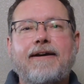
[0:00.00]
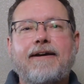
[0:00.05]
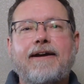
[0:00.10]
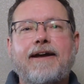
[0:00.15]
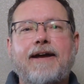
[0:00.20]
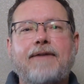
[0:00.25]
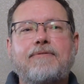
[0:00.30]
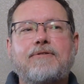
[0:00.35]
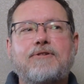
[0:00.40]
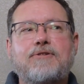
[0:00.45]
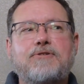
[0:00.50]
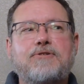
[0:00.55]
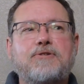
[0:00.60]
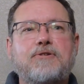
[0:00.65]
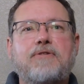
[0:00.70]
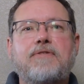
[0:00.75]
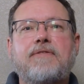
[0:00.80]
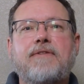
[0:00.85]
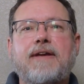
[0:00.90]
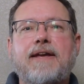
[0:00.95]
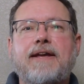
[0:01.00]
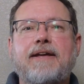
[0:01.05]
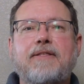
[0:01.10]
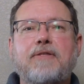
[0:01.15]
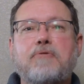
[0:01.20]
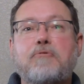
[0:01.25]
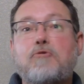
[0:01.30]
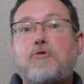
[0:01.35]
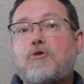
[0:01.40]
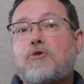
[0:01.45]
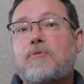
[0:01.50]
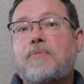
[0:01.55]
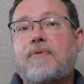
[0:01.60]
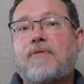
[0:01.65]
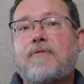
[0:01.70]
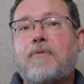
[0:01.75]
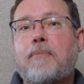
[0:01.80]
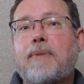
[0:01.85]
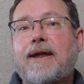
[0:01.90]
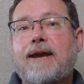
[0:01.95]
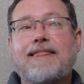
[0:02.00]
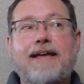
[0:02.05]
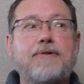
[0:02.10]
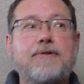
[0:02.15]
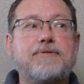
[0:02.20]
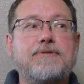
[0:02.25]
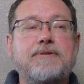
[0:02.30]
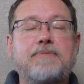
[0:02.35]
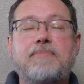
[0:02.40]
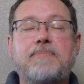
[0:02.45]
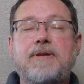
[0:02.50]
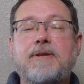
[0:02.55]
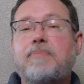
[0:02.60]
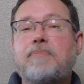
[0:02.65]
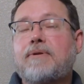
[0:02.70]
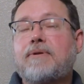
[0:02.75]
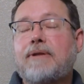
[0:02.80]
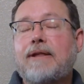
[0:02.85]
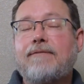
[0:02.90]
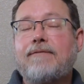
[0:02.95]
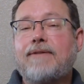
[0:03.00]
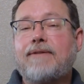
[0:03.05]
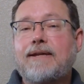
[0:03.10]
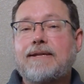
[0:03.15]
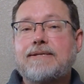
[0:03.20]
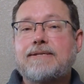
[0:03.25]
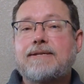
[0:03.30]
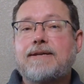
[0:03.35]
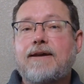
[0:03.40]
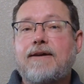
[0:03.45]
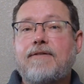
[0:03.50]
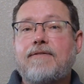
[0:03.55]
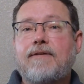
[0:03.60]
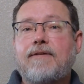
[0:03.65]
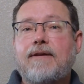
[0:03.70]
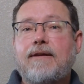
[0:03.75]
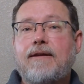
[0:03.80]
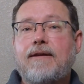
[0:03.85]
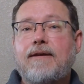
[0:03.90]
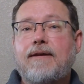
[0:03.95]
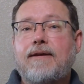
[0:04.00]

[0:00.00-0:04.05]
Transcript: After surveying the room of about 1,000 people, I felt safe.